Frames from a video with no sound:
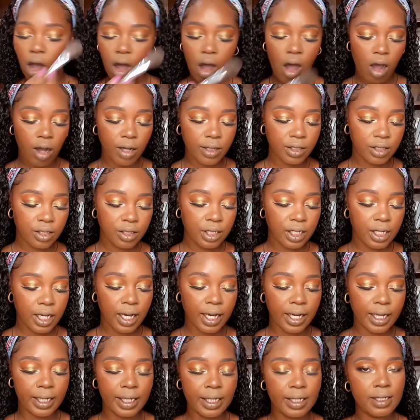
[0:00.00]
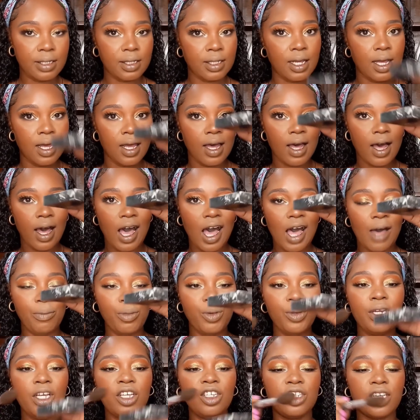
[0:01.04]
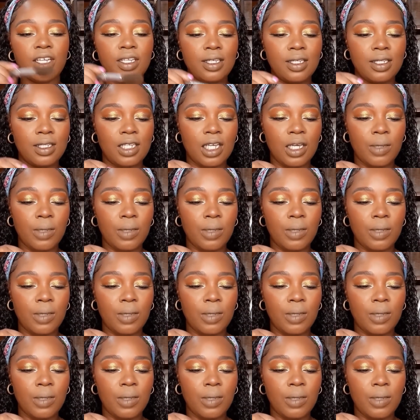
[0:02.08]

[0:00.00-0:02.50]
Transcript: under the eyes. I'm going to just